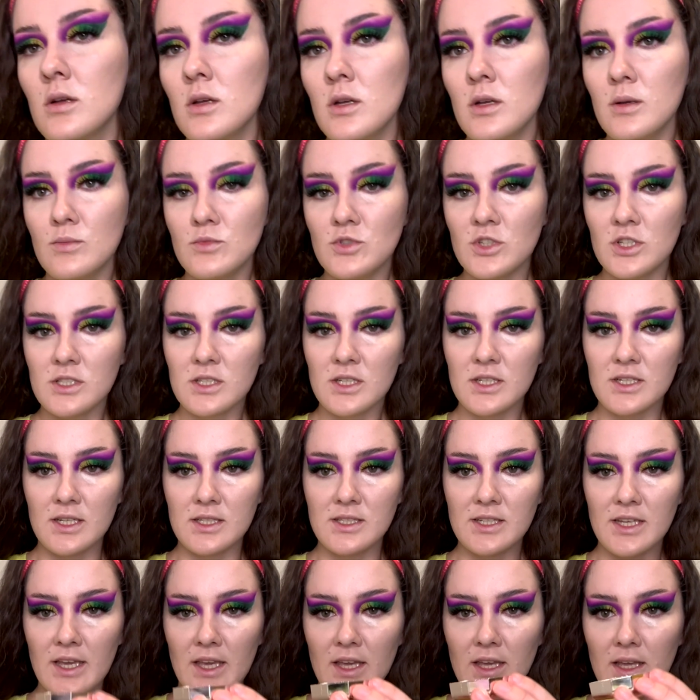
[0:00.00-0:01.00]
I'm just going
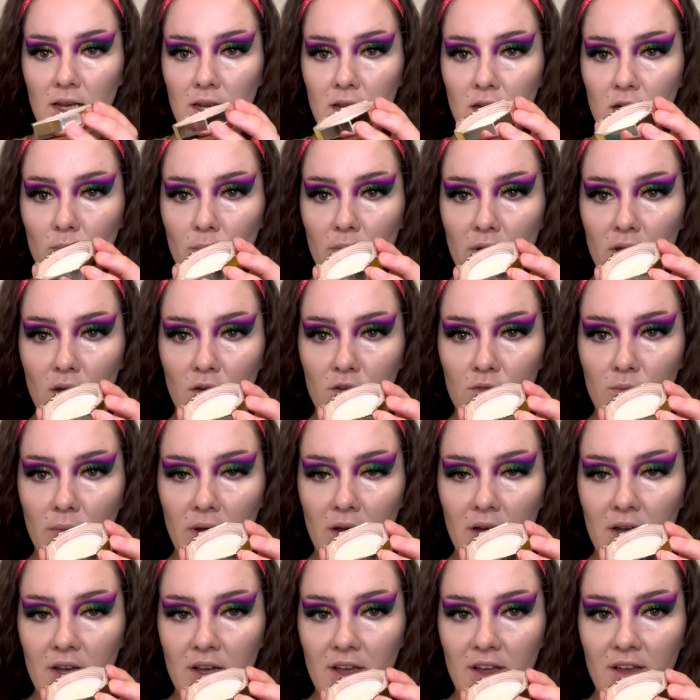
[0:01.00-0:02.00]
to take a little bit of
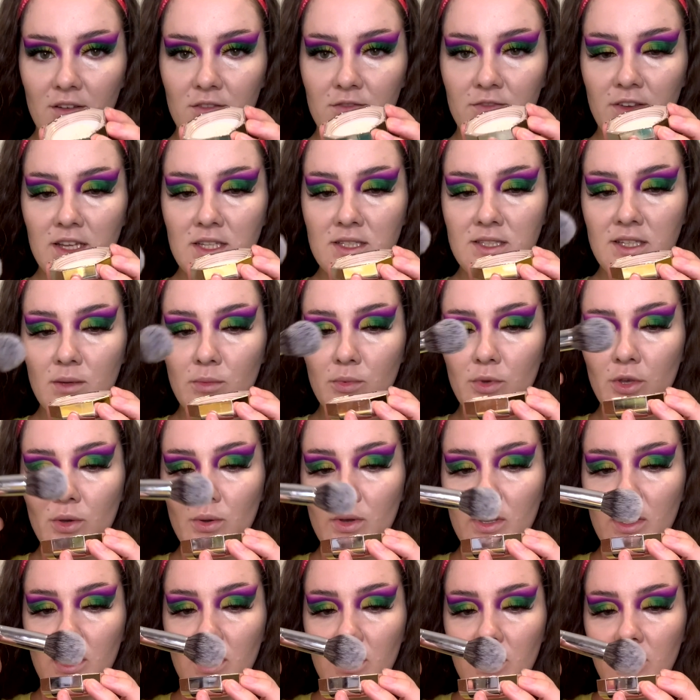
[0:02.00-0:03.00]
my Fenty
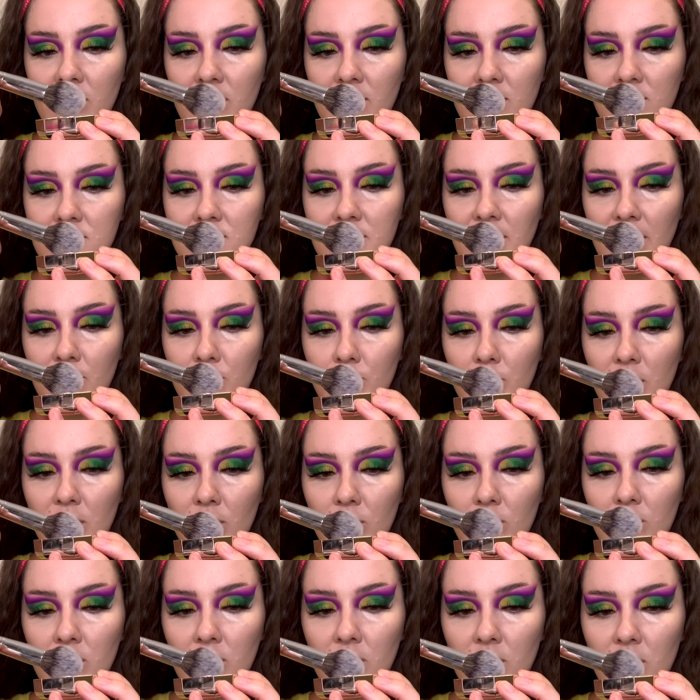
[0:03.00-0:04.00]
Beauty setting
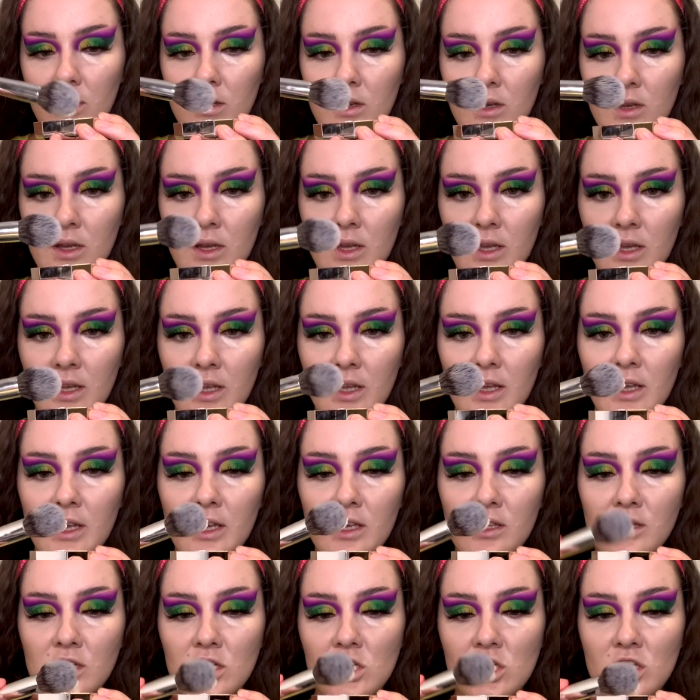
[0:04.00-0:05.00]
powder
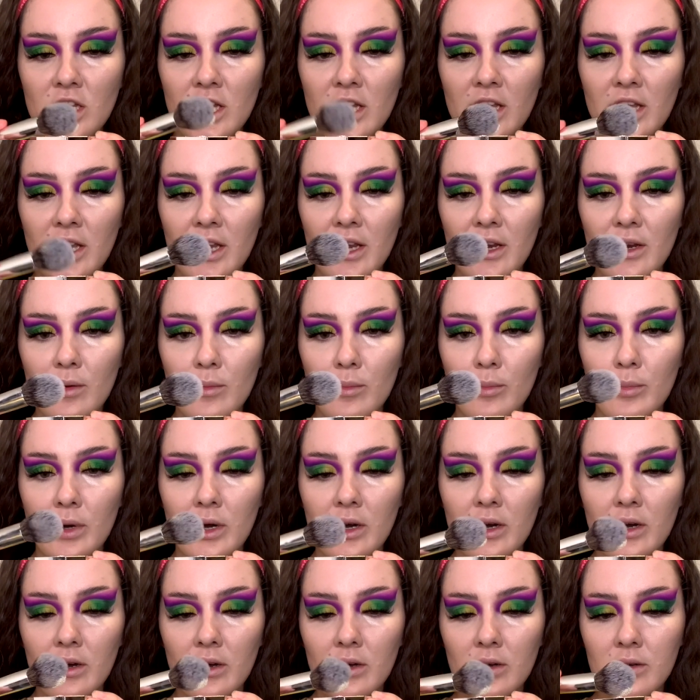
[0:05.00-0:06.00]
in the shade
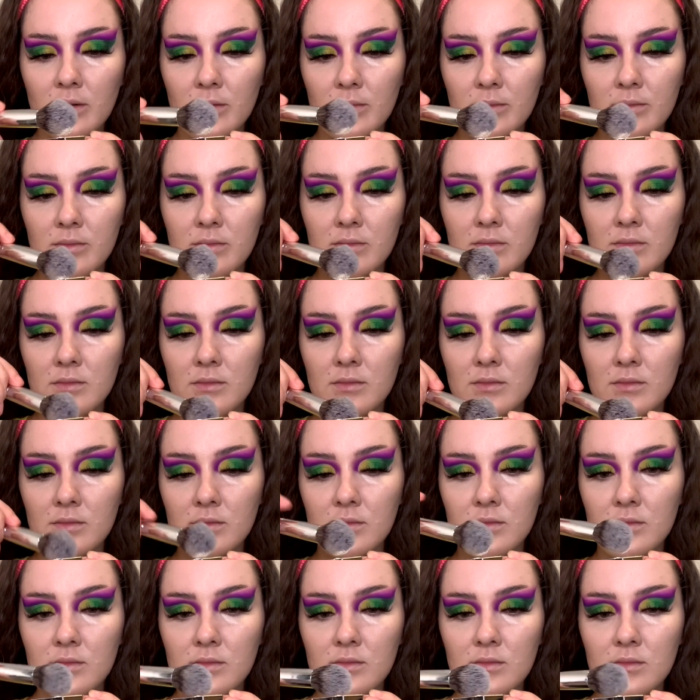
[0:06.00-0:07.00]
Butter,
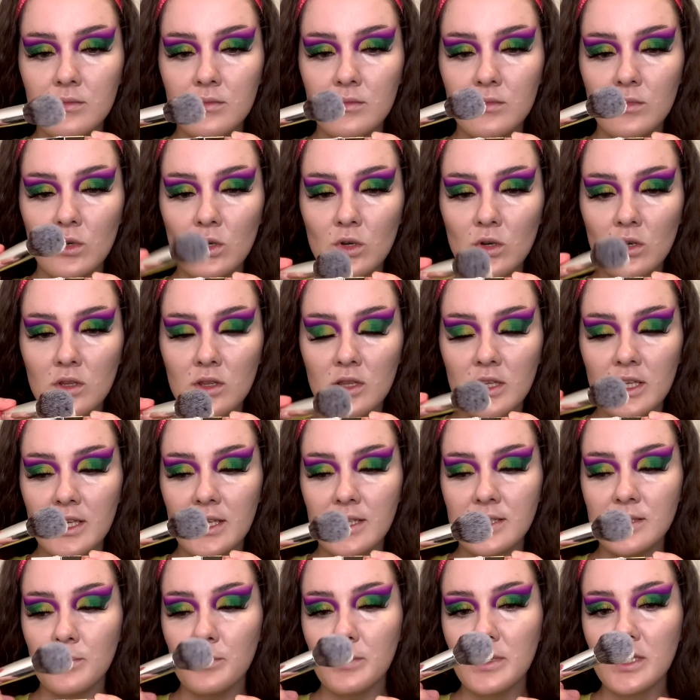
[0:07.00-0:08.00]
and
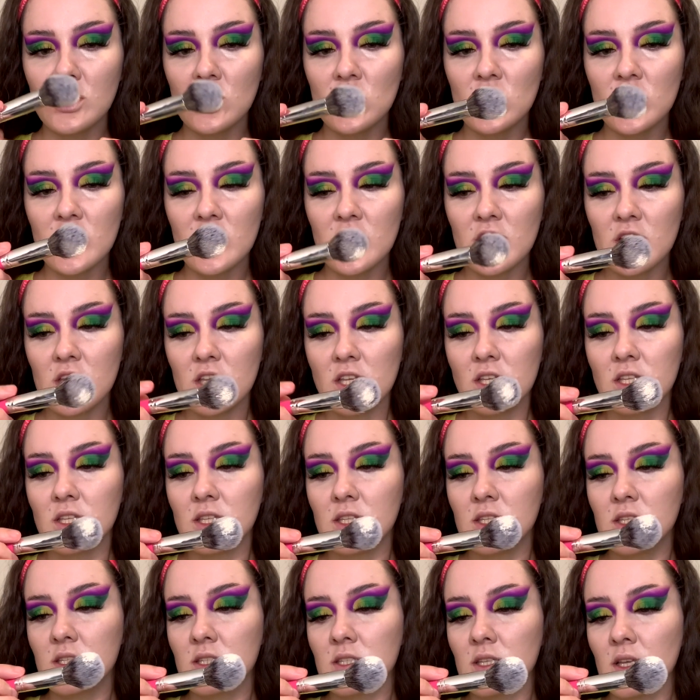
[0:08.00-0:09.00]
this
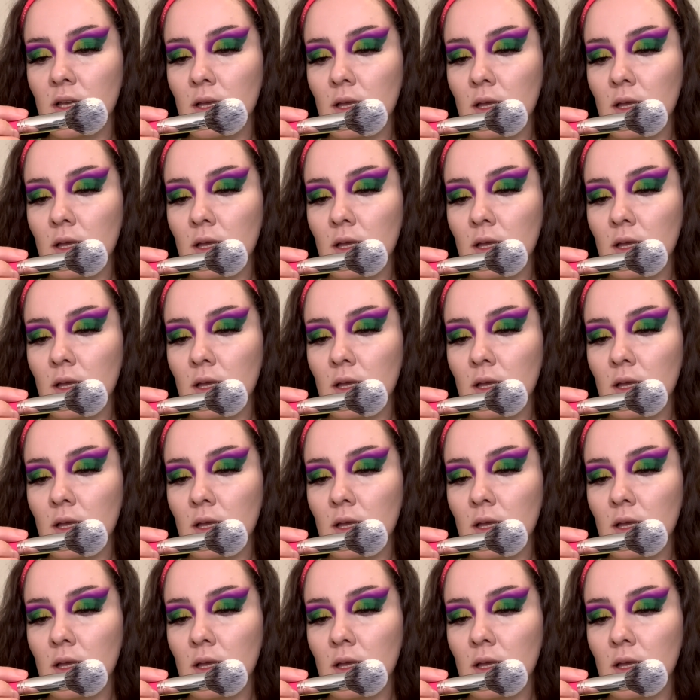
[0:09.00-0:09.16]
Peaches